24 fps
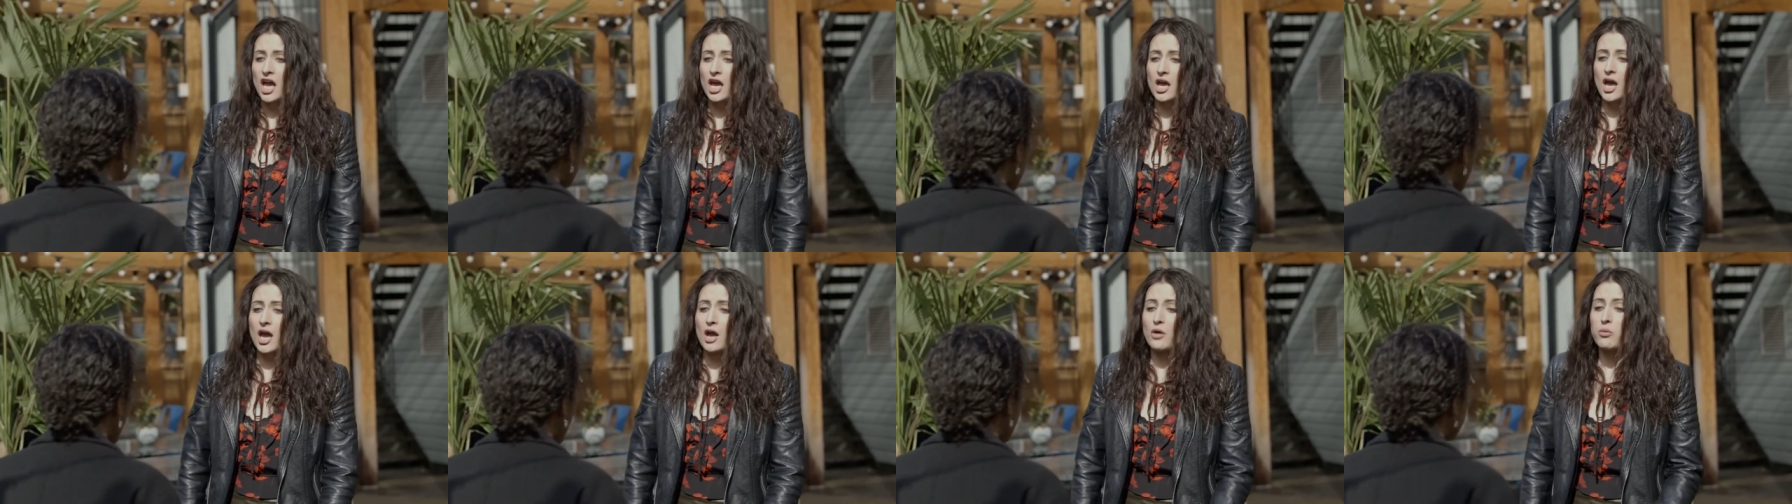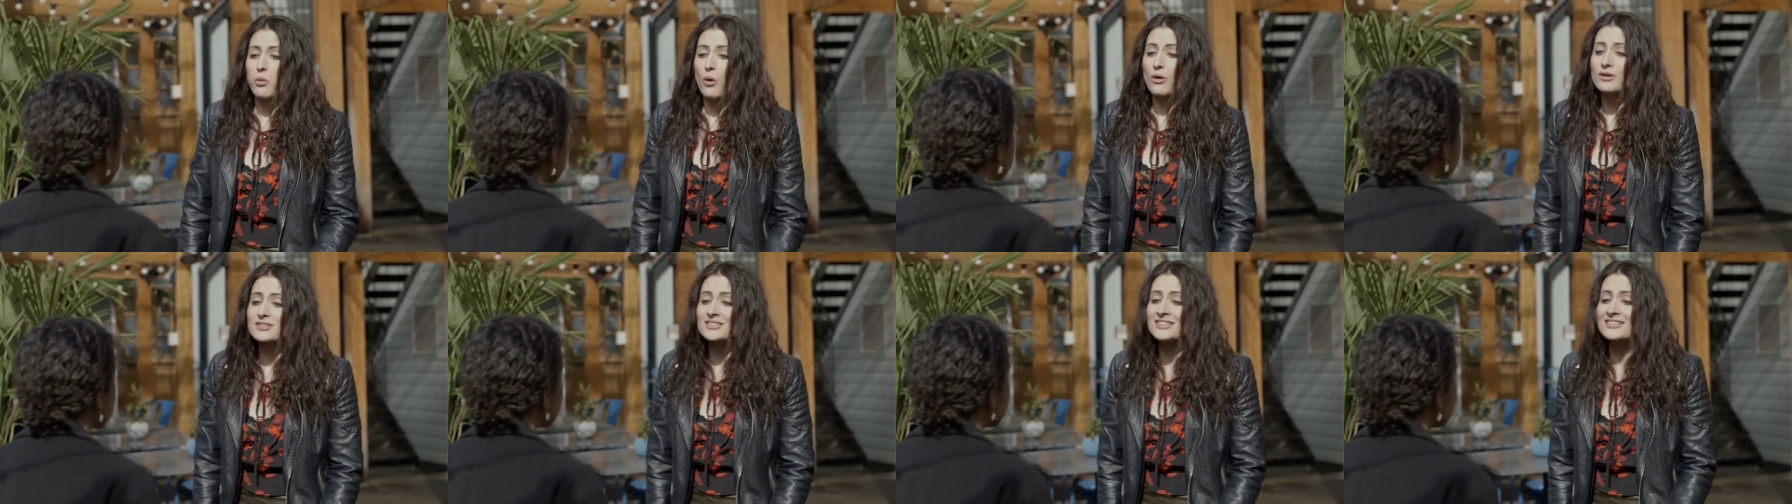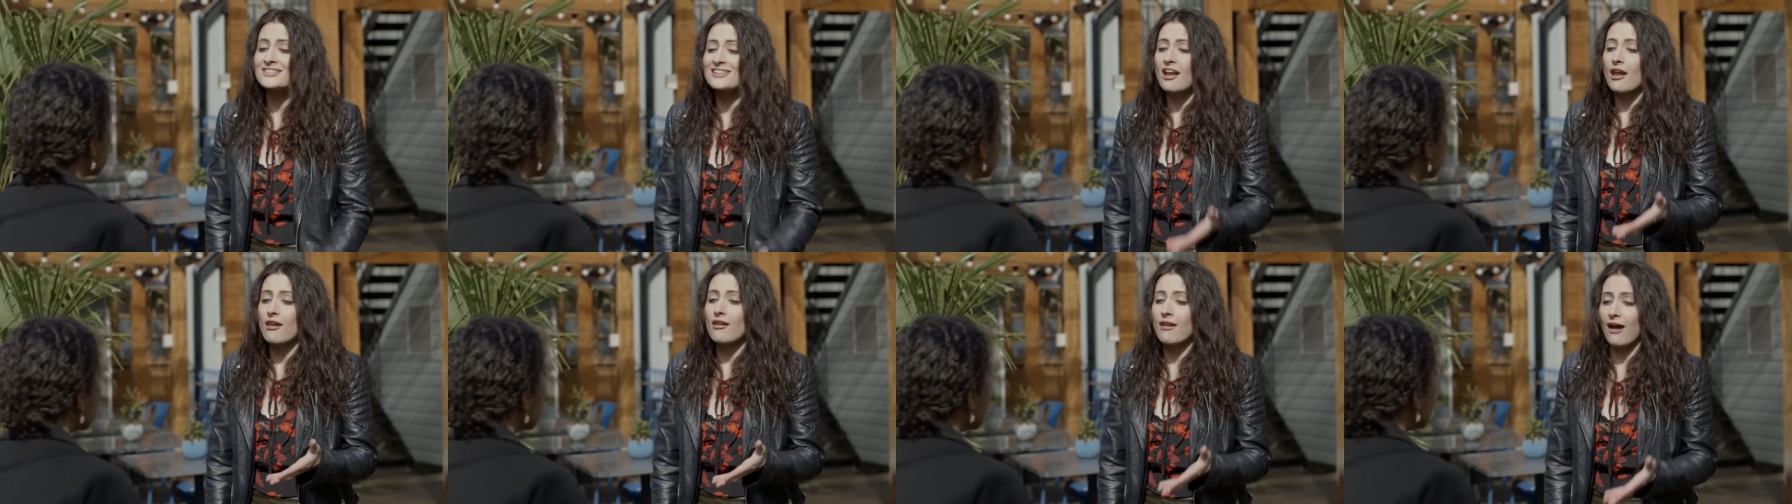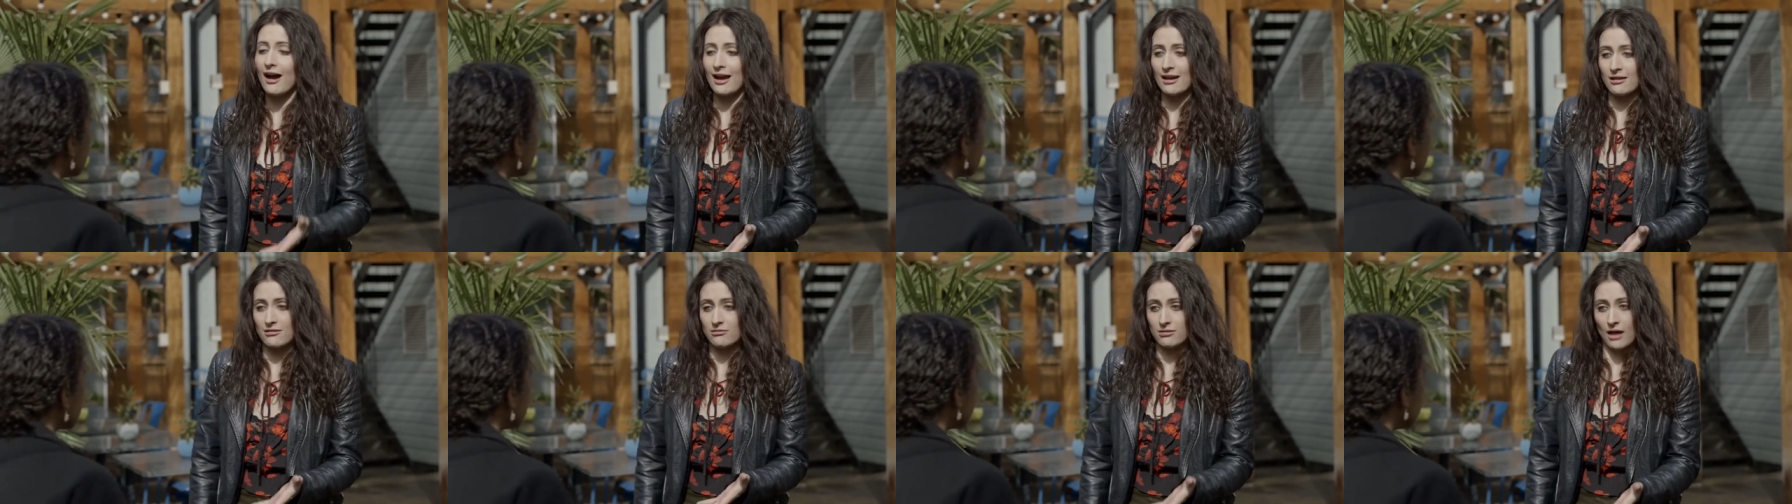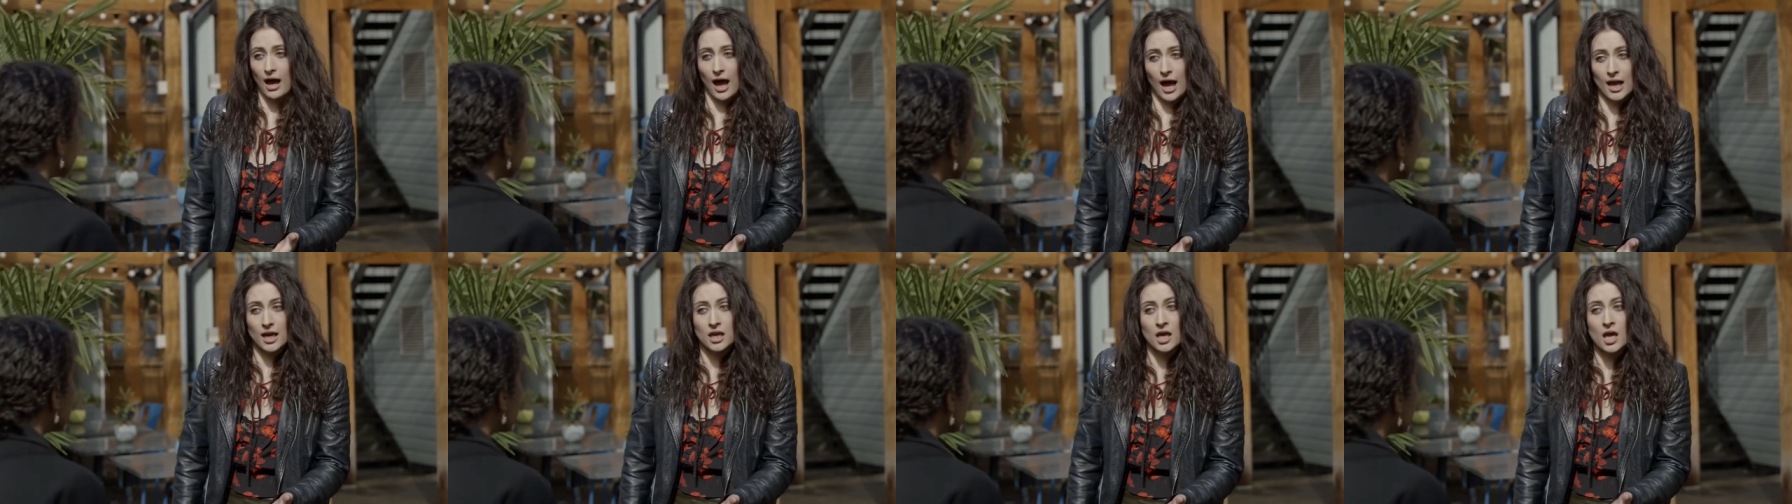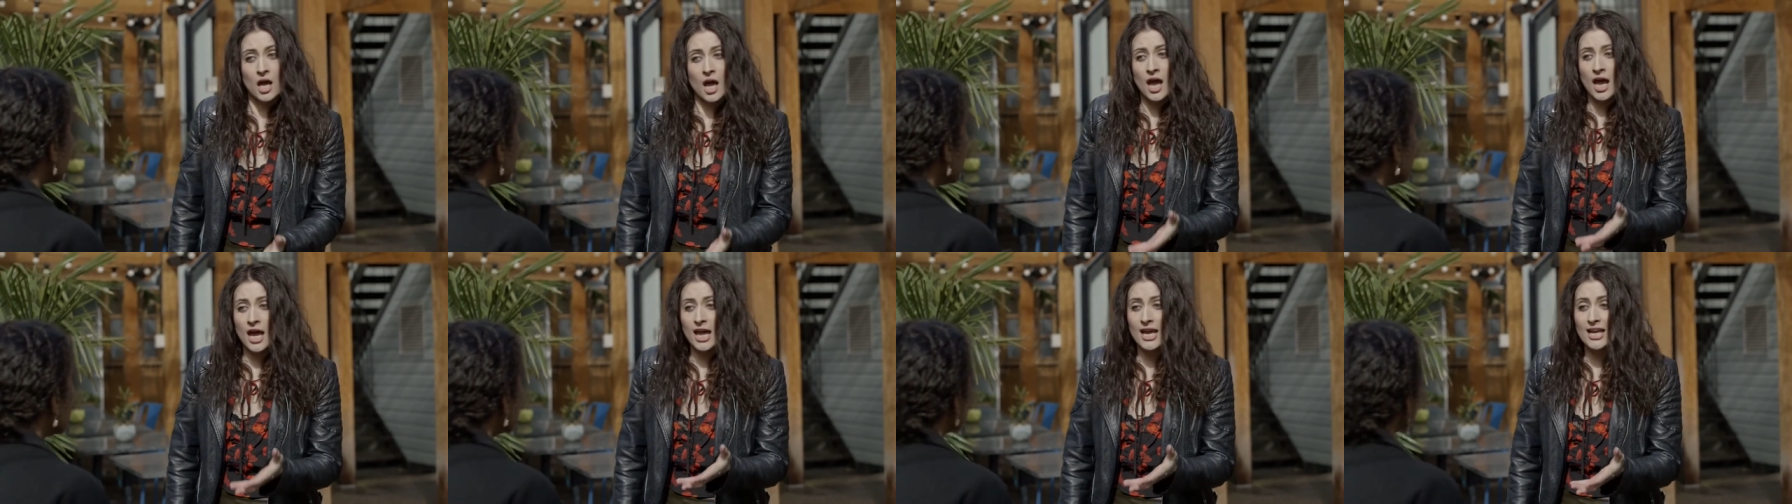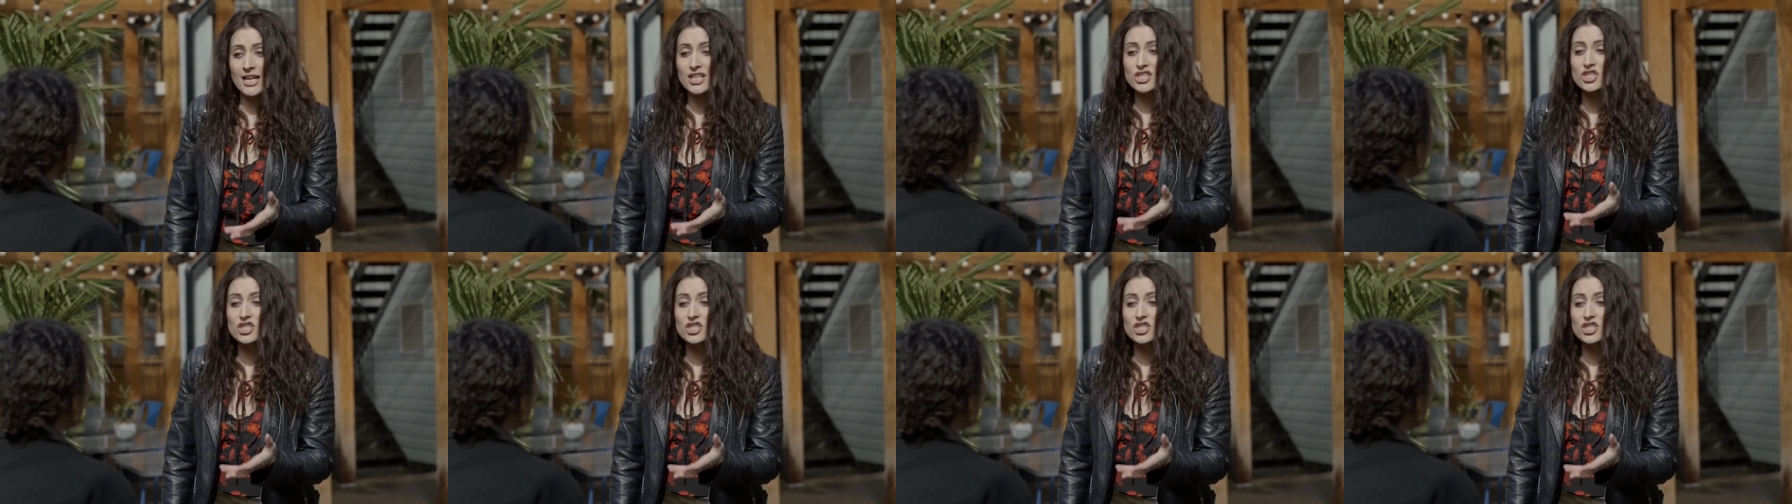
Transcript: dad. It isn't like that. He